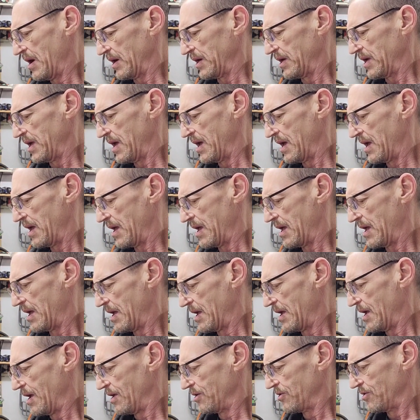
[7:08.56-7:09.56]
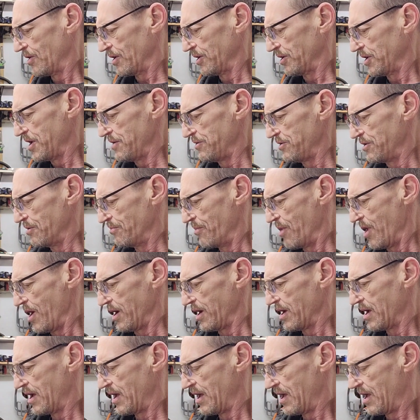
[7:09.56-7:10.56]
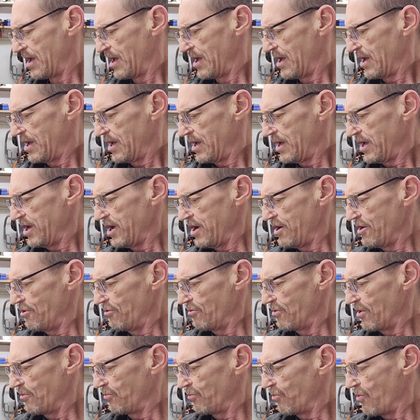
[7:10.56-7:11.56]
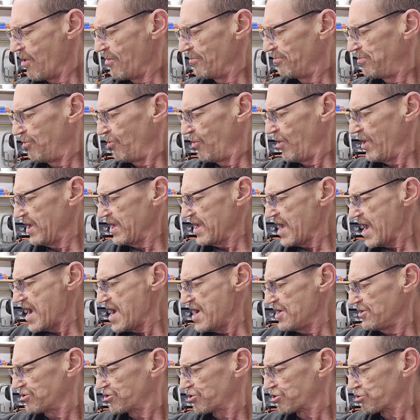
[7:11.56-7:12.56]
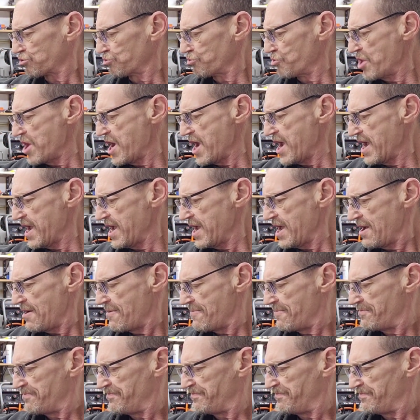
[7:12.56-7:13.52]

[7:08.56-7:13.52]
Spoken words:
Okay. Trying to keep the mic. Here we're at 1.83.